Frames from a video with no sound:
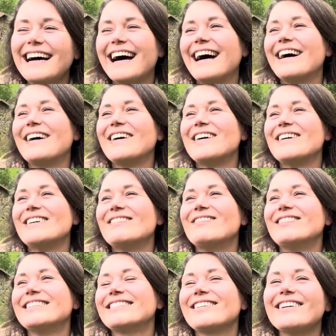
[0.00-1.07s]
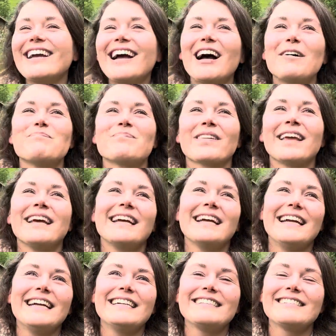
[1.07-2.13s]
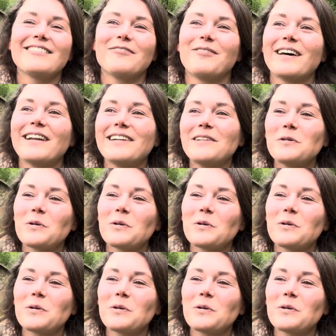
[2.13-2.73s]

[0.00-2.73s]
So yeah, it's a fun little